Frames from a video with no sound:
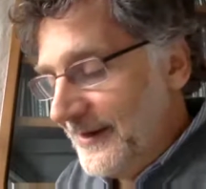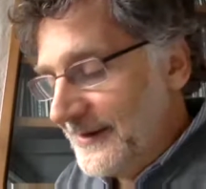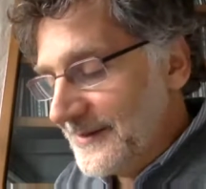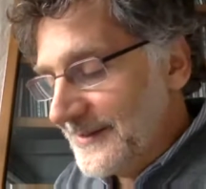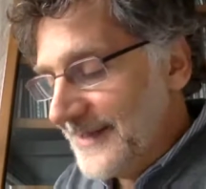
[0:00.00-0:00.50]

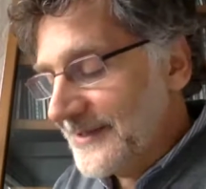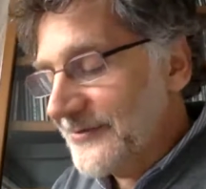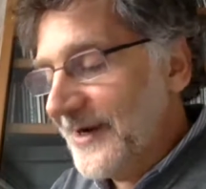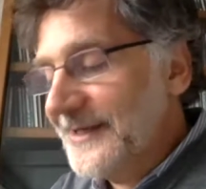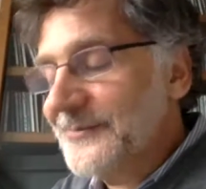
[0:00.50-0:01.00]
success
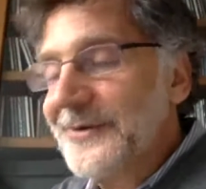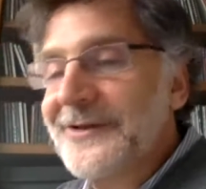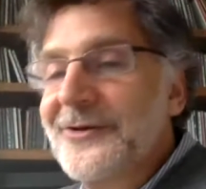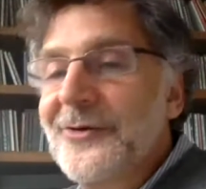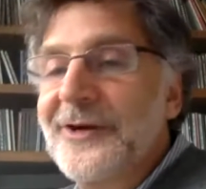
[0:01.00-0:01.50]
rates with
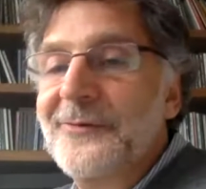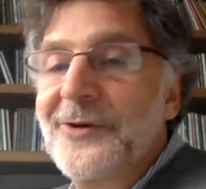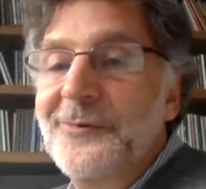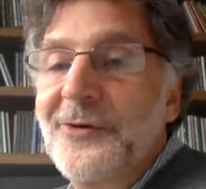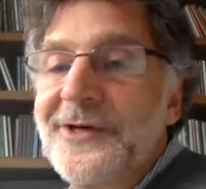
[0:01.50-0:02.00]
doing real
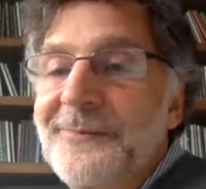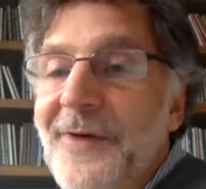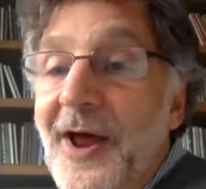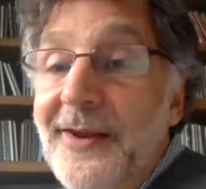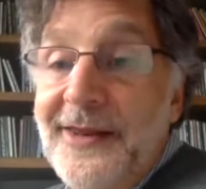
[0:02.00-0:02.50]
protein
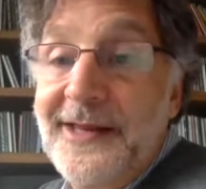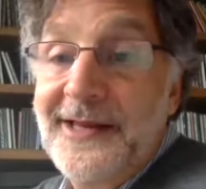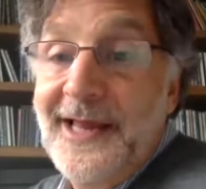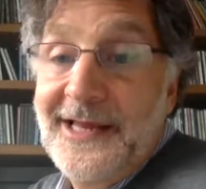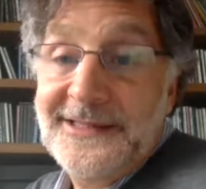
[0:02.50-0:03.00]
modeling
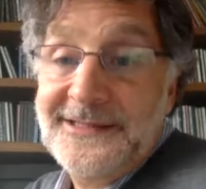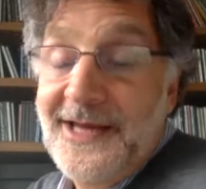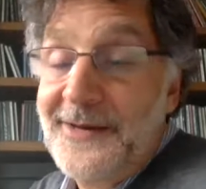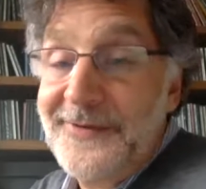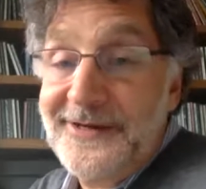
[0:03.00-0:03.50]
has not
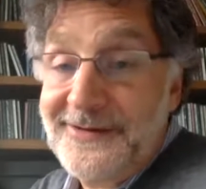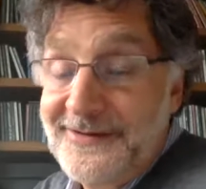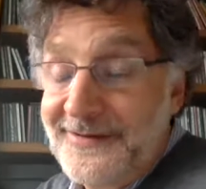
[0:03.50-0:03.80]
been